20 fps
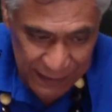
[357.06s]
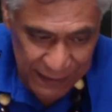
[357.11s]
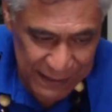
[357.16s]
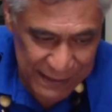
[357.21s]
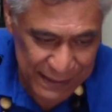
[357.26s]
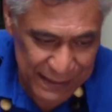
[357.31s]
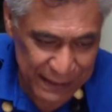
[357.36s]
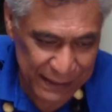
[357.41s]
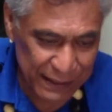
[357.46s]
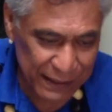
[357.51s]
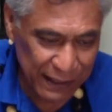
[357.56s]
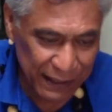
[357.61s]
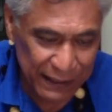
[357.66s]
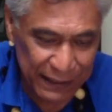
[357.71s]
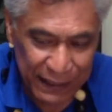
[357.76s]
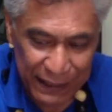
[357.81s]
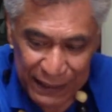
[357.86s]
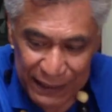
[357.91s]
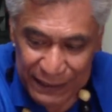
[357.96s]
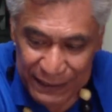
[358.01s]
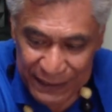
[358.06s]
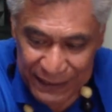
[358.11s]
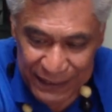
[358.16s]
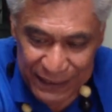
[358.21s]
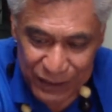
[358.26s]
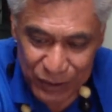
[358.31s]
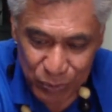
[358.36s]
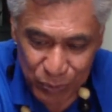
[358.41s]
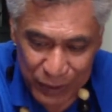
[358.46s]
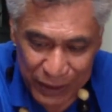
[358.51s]
See, the
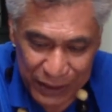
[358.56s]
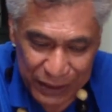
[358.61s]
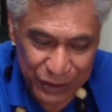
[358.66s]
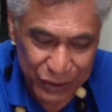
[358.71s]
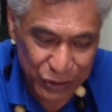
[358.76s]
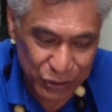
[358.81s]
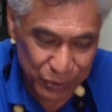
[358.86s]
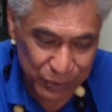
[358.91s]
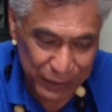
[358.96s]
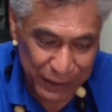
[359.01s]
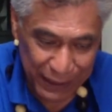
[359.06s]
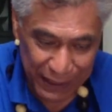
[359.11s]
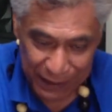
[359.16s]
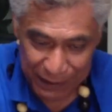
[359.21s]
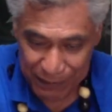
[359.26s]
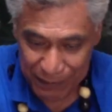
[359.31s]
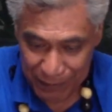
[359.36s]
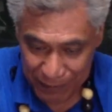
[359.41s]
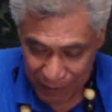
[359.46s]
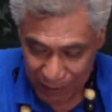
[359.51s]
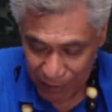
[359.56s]
easiest way to do it, and